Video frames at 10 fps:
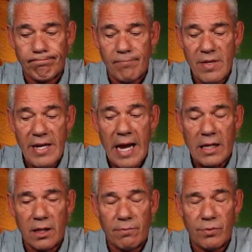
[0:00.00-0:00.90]

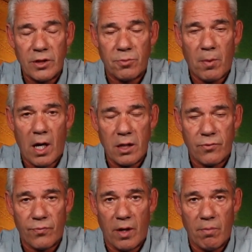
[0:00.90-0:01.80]
negative response
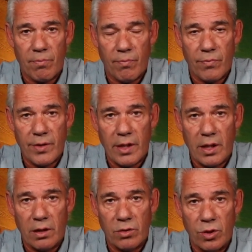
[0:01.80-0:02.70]
from
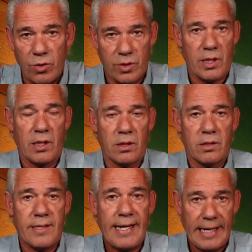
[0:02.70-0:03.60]
the losing
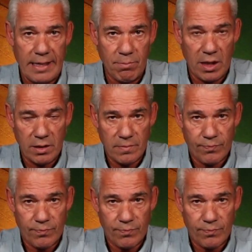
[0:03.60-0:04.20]
team,